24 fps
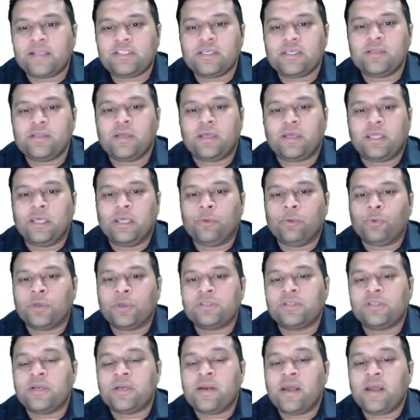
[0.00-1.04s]
matching the
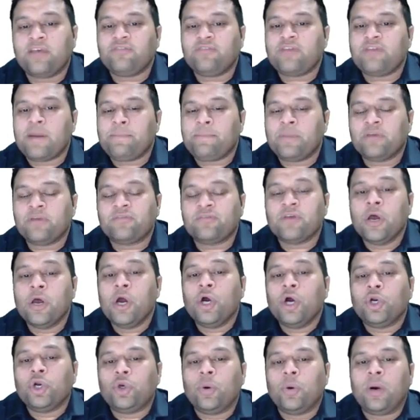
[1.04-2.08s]
keywords, the next step is
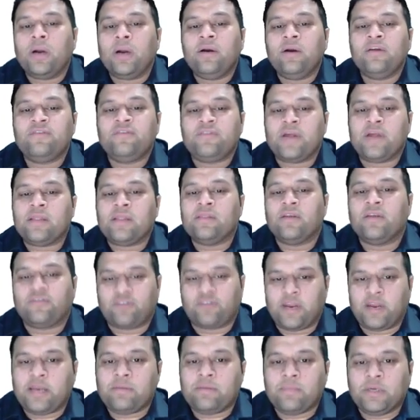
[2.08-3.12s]
to understand the
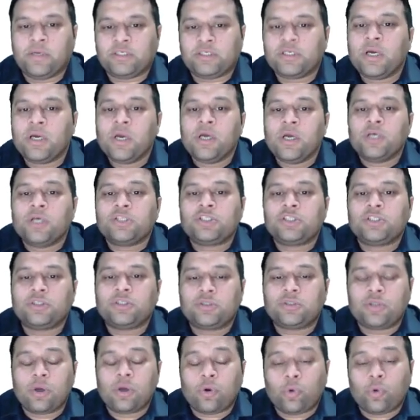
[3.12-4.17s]
statement.
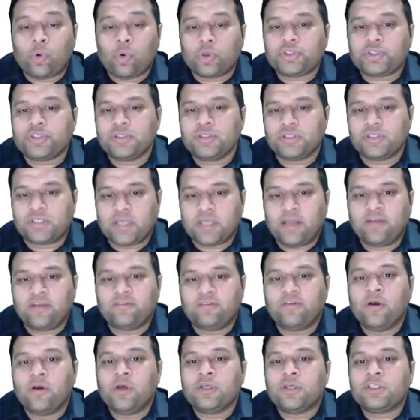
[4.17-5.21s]
The question
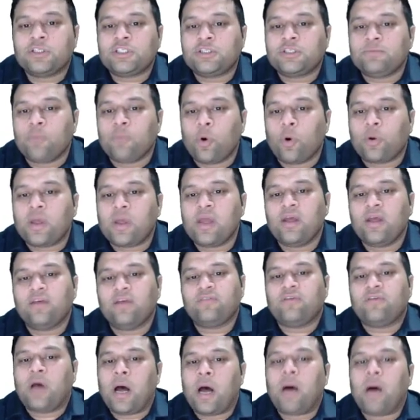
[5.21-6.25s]
says smoking
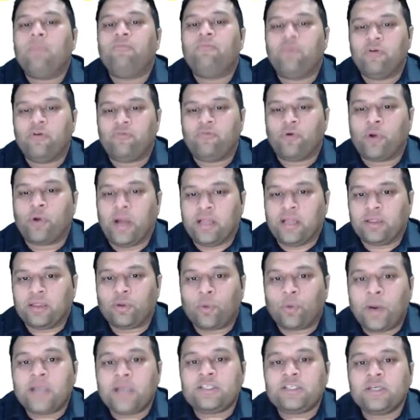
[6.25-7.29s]
is harmful for
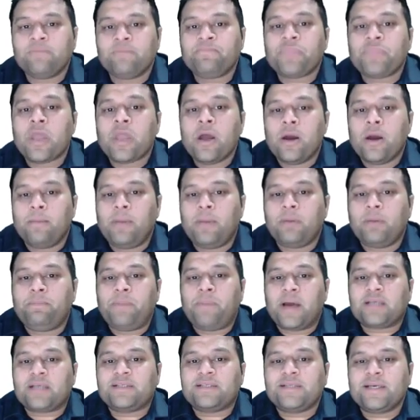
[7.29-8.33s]
health, right?
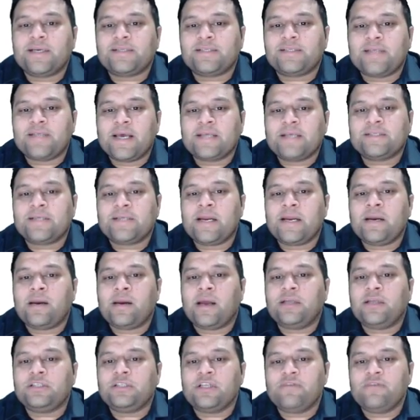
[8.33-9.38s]
But passage says in
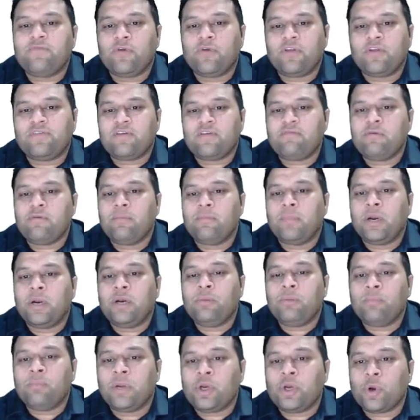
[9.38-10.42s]

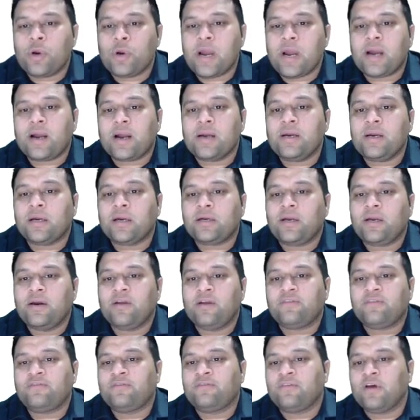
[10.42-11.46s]
1947, Madonna
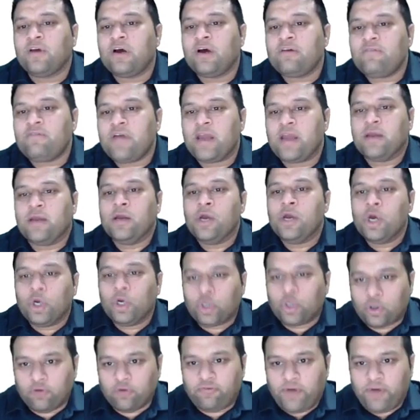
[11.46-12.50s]
conducted a survey
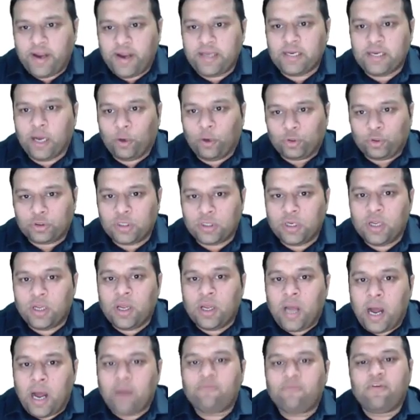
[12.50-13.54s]
to find out
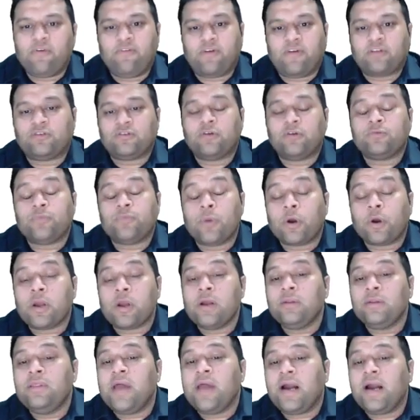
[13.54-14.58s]
harmful effects of
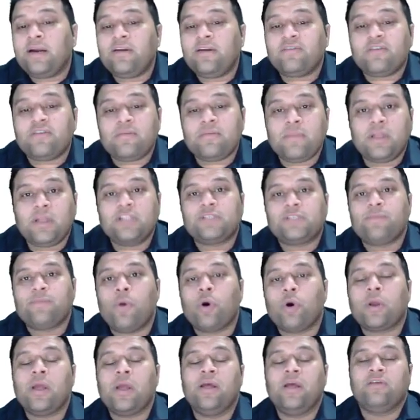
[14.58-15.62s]
smoking. That doesn't mean
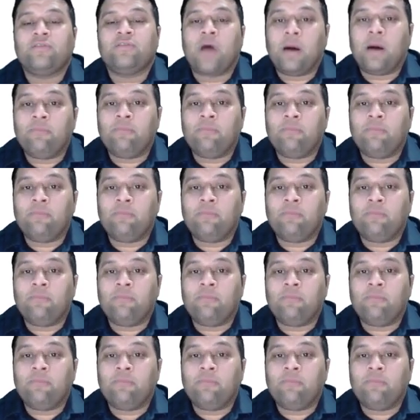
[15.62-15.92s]
smoking is